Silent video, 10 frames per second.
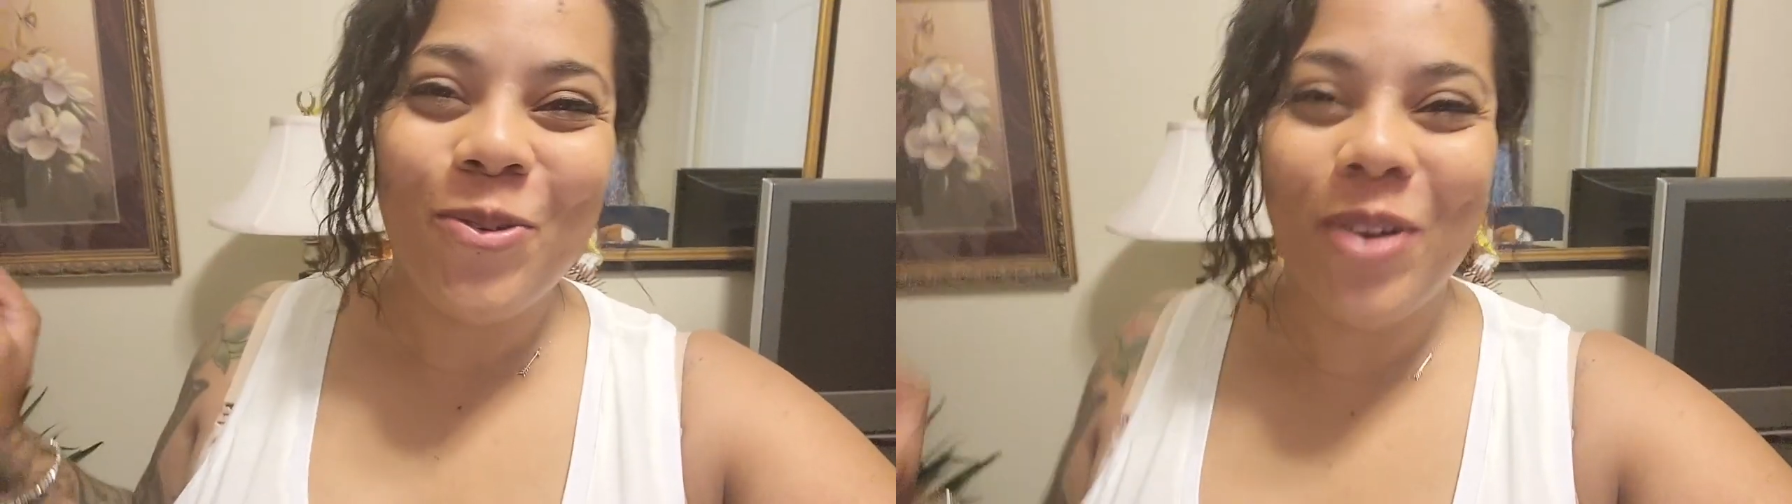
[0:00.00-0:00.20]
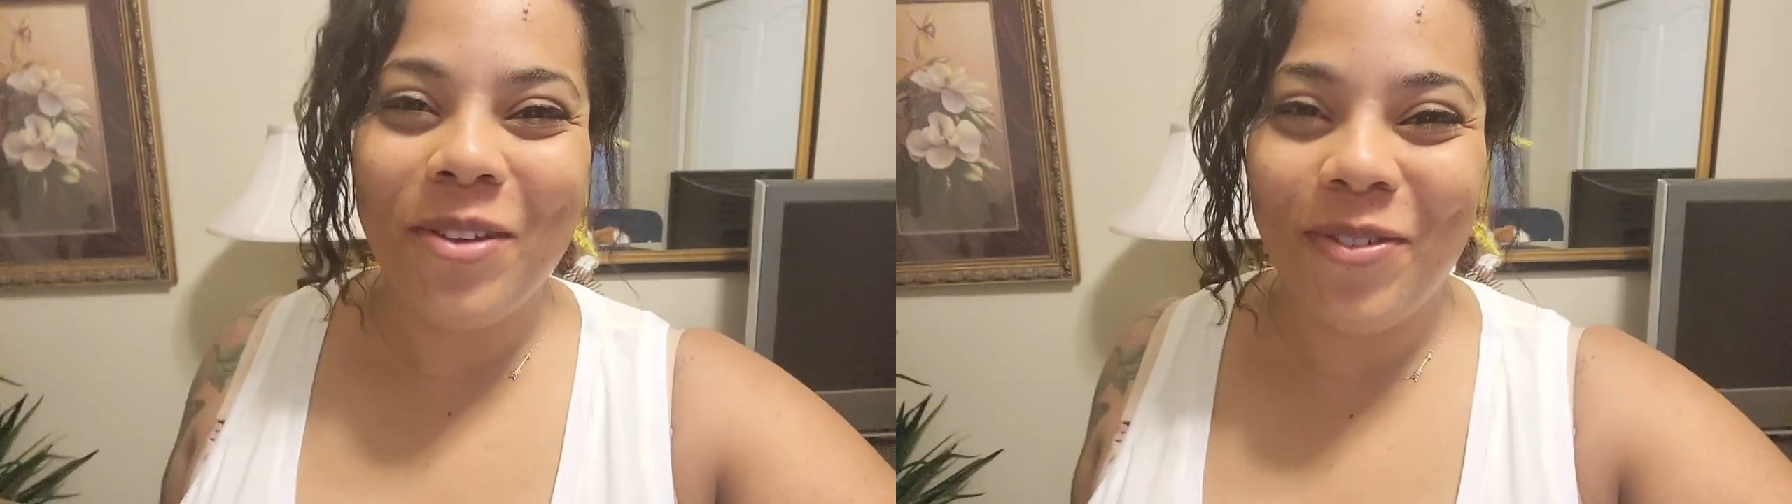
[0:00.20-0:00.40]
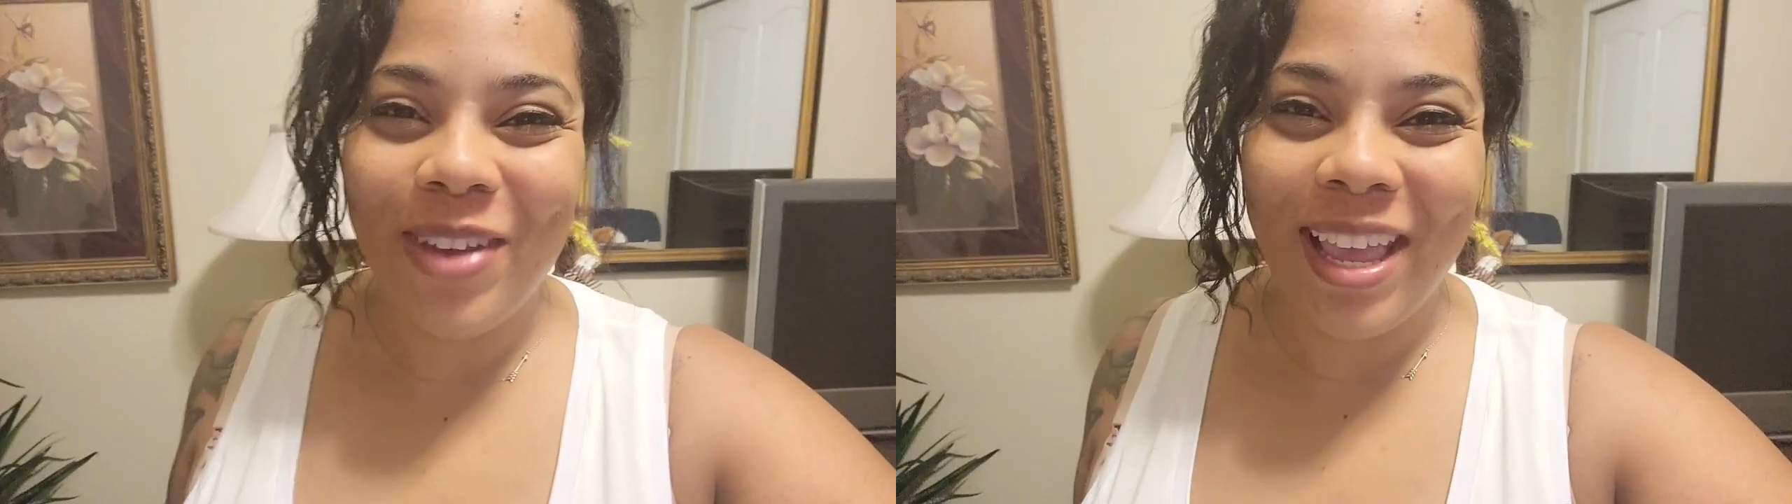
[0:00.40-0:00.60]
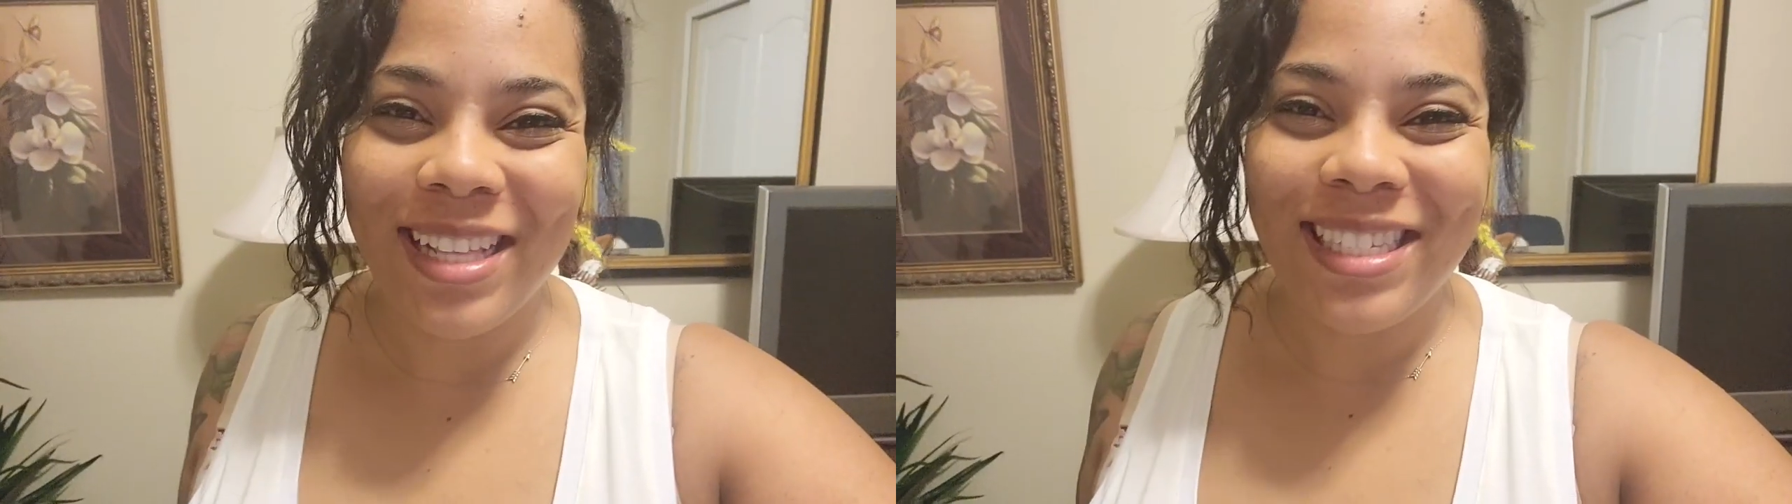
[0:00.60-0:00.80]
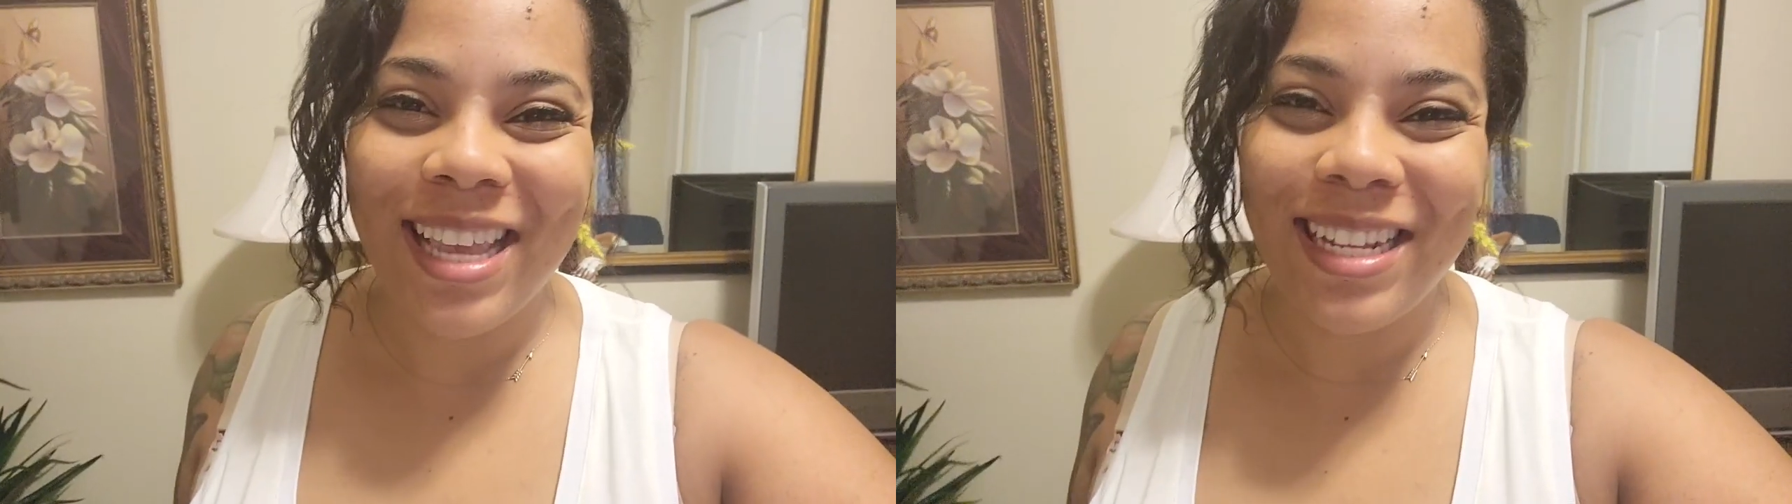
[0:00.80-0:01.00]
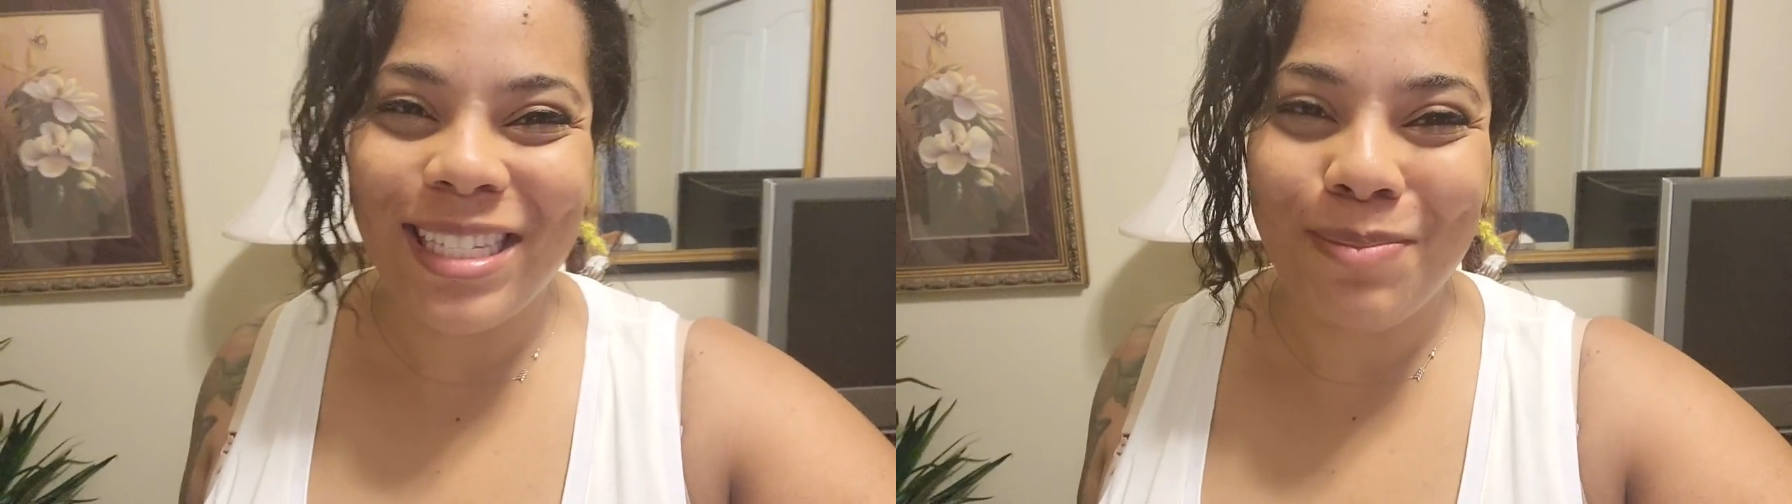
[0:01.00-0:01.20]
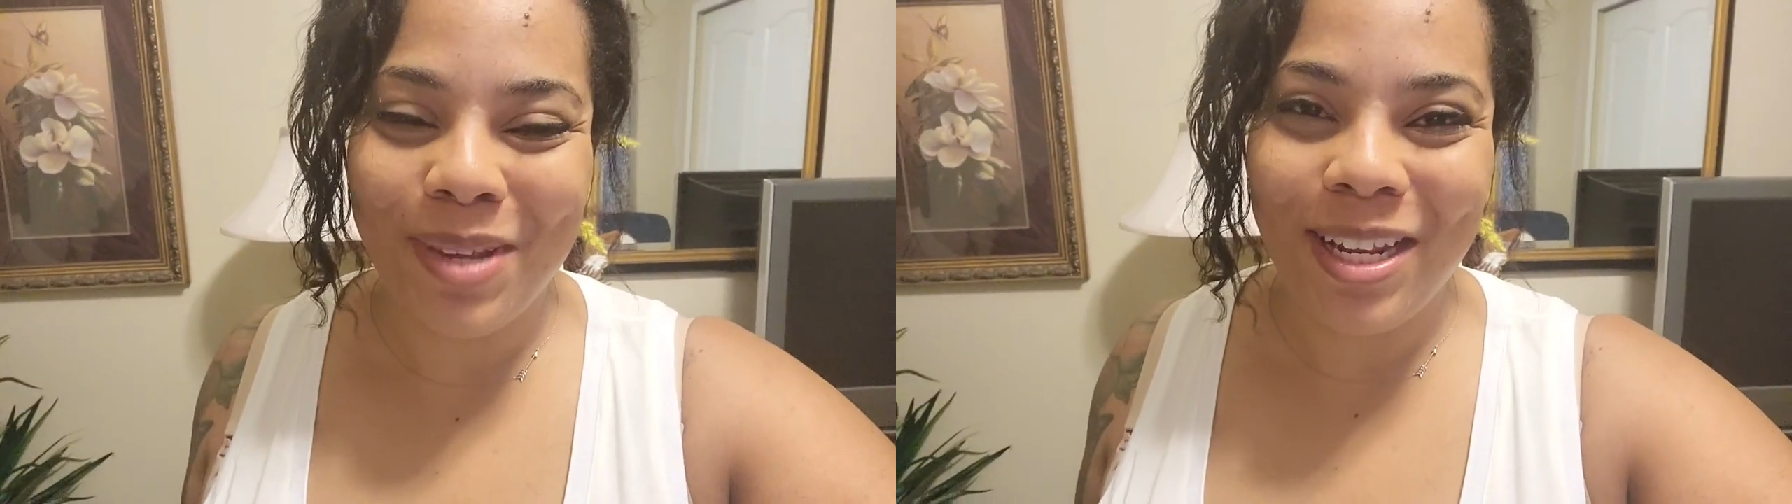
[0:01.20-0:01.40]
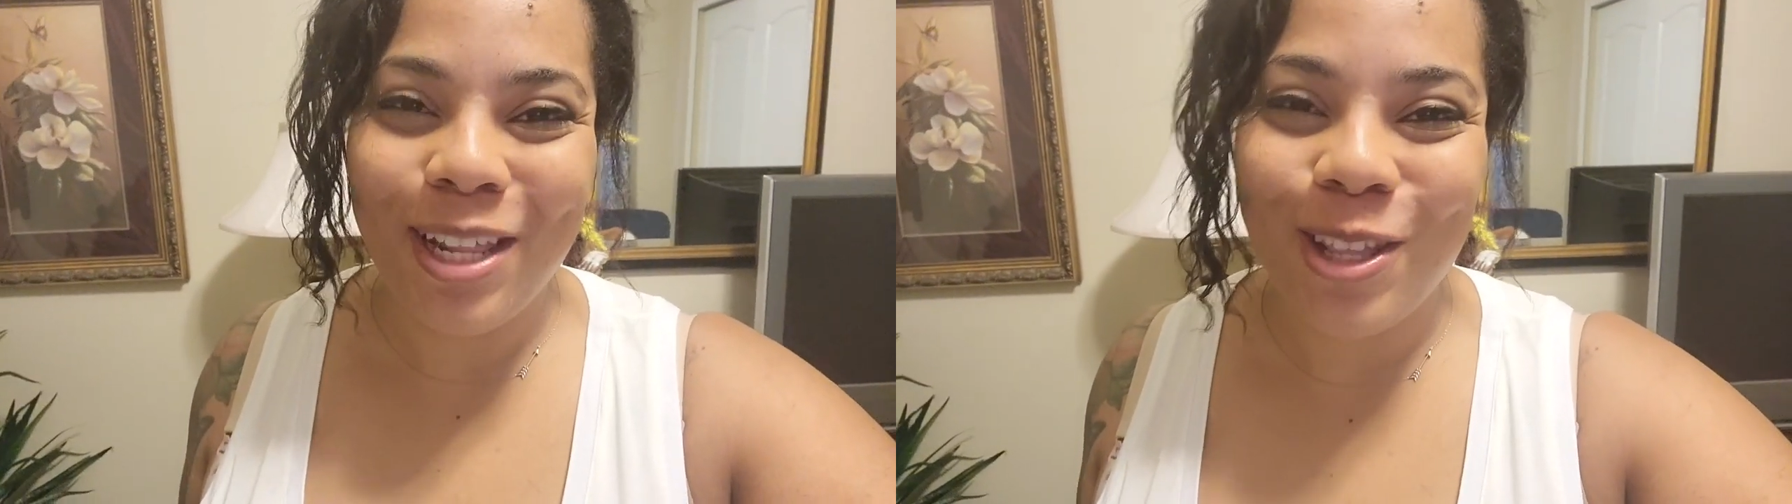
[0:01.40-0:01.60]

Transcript: what fits in a Speedy